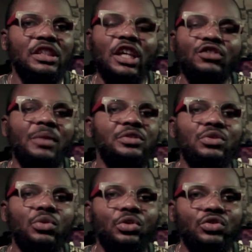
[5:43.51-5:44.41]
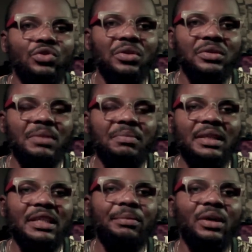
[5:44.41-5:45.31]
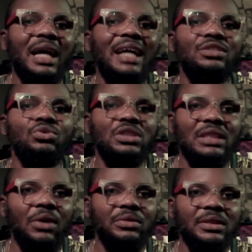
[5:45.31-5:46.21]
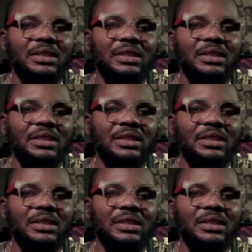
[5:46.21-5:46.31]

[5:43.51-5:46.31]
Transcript: if something goes wrong, the MIDI keyboard has no sound.